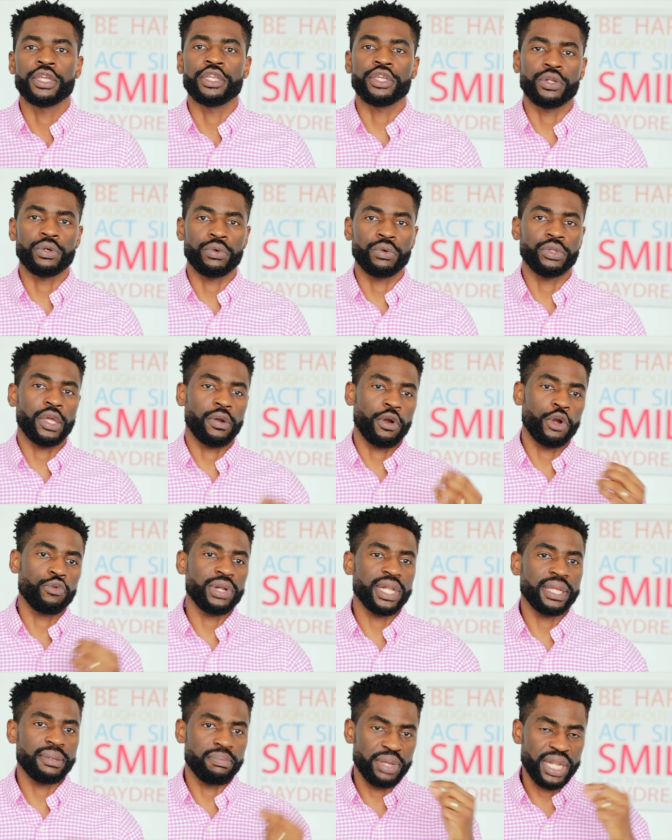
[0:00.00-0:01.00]
you know, they were
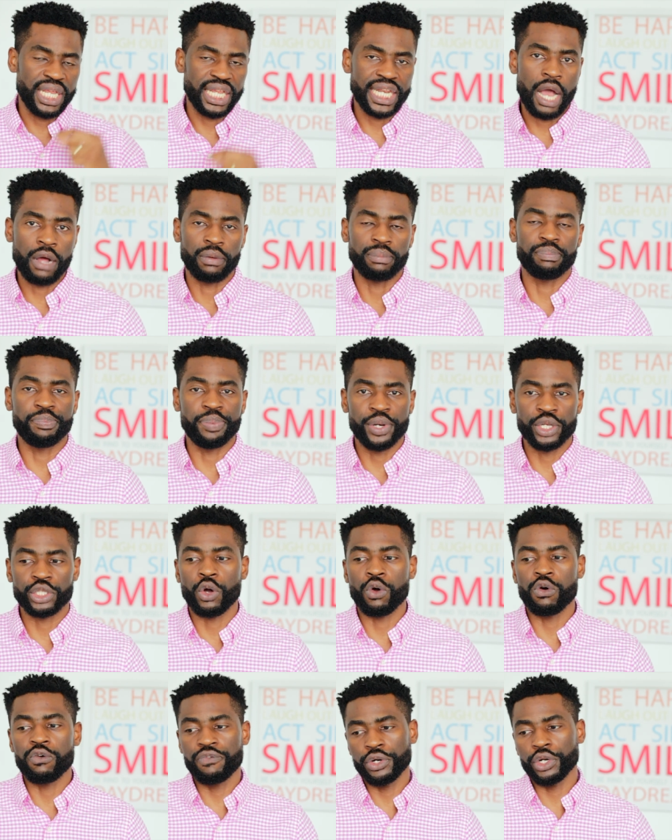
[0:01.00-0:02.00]
really beaten down. But
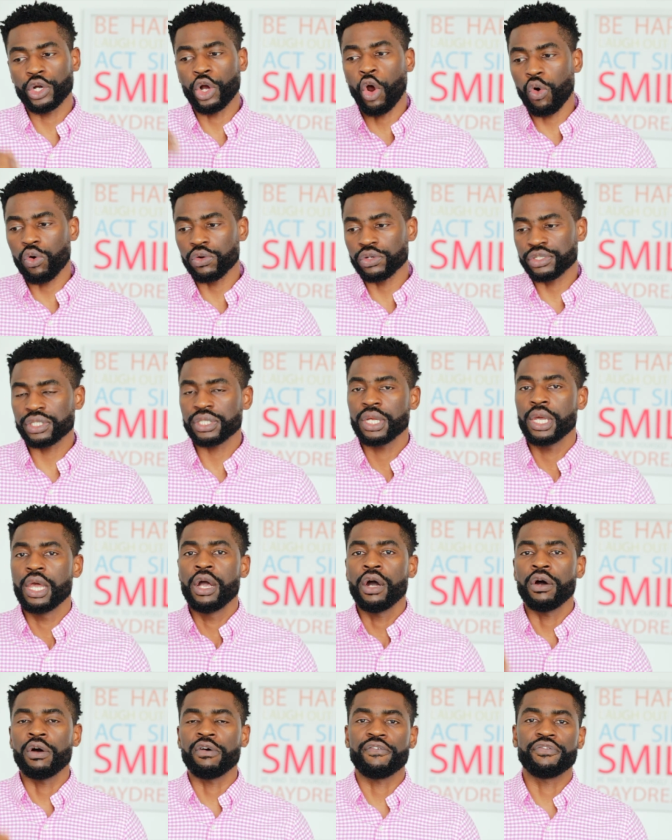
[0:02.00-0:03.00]
over the course
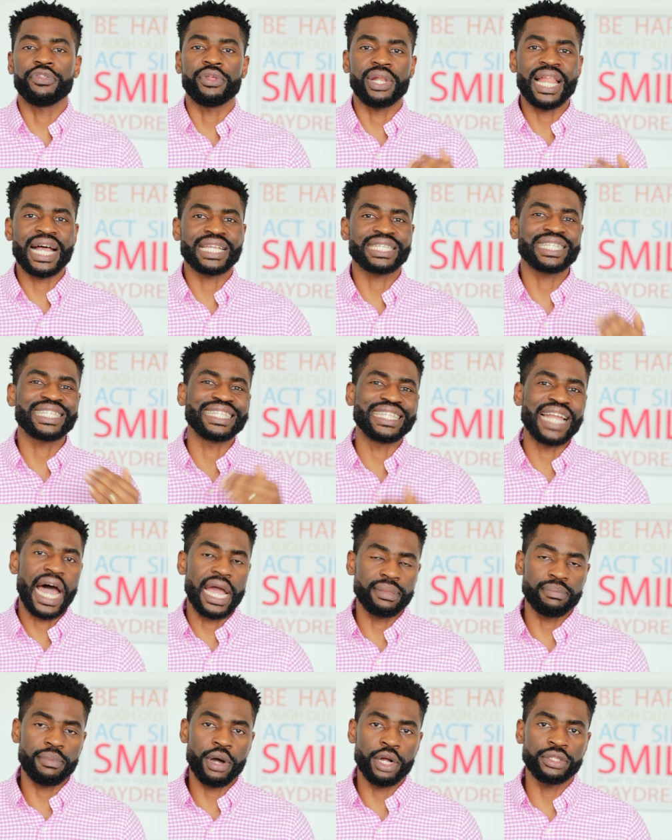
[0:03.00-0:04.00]
of the last
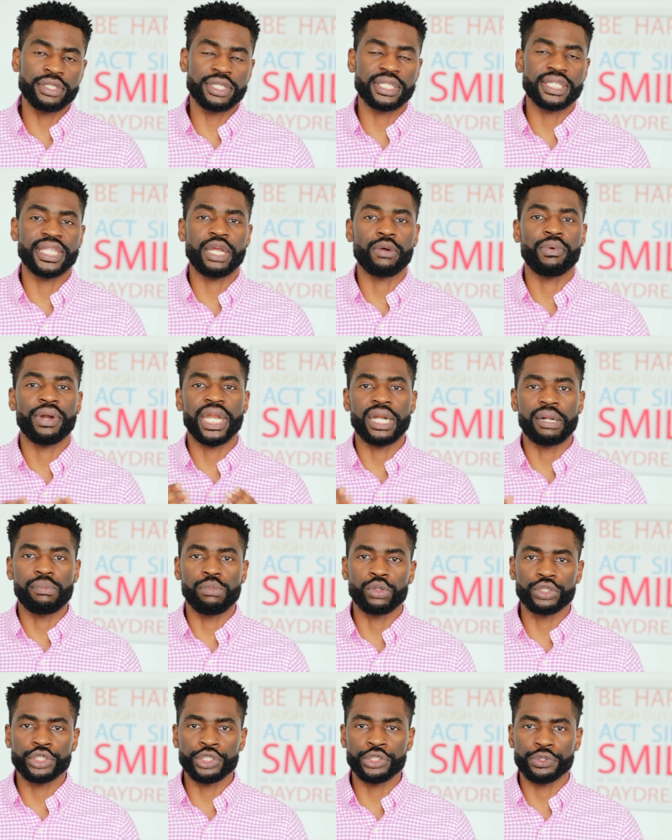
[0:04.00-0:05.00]
nine months, they were
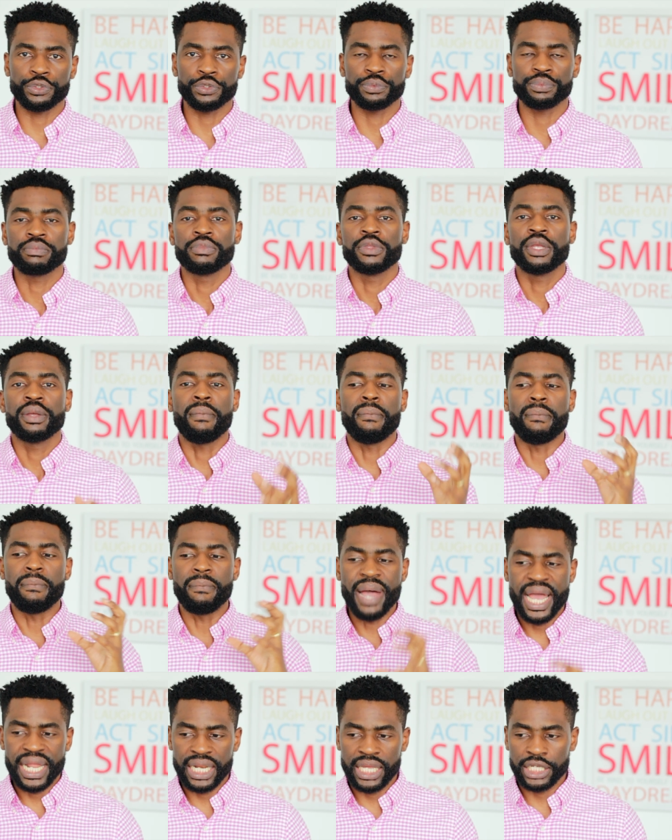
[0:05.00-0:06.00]
able to
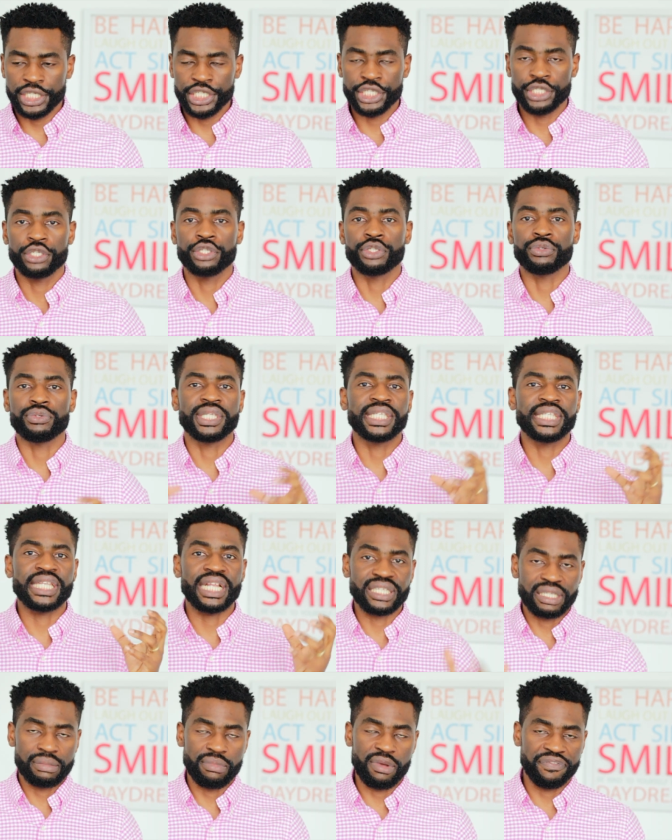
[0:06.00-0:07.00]
manage to
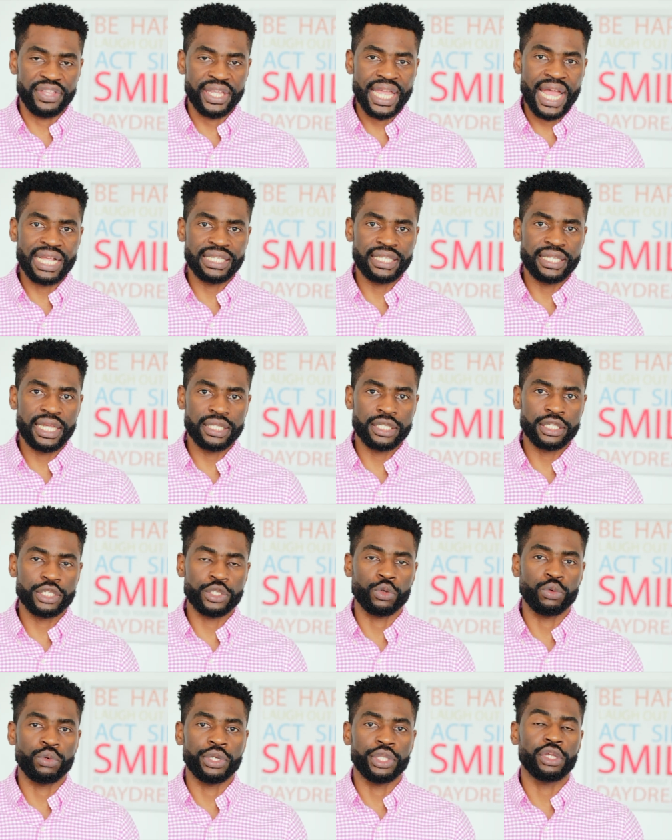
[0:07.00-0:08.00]
sell some of the assets,
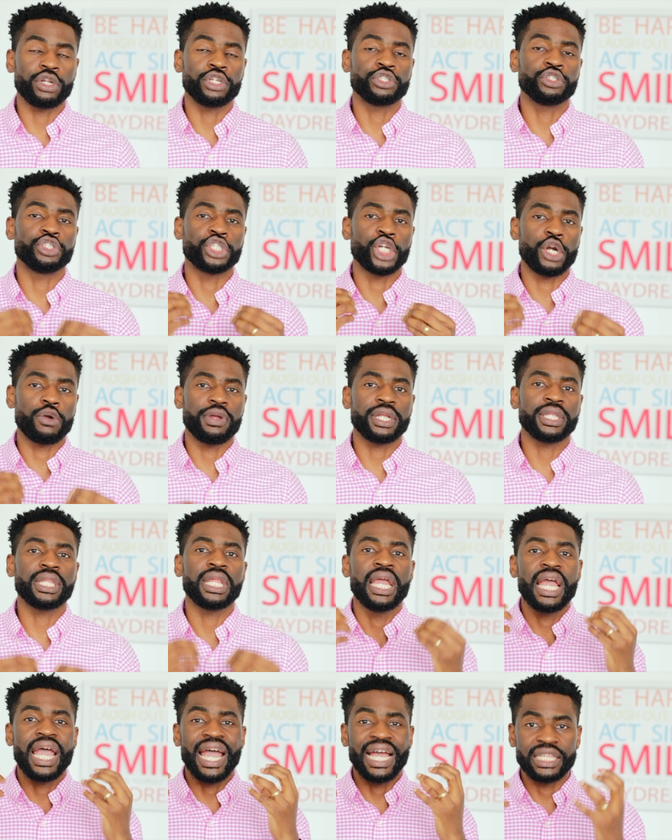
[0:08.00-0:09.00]
so in order to generate
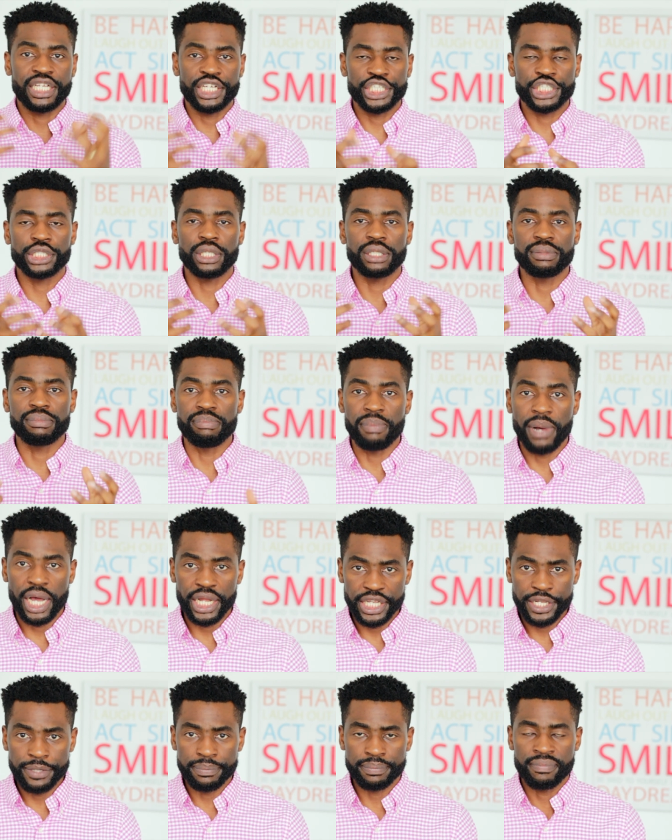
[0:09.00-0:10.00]
additional
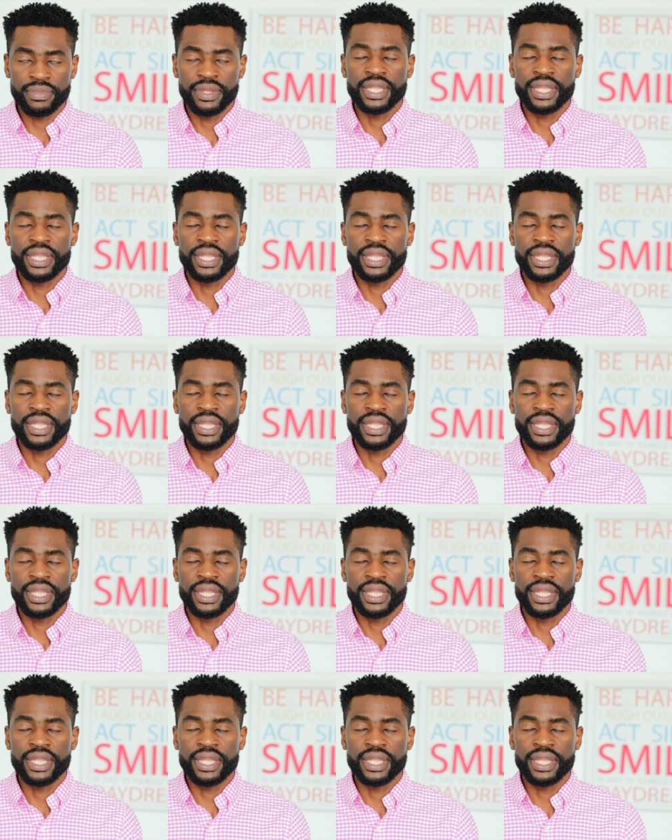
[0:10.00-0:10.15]
money.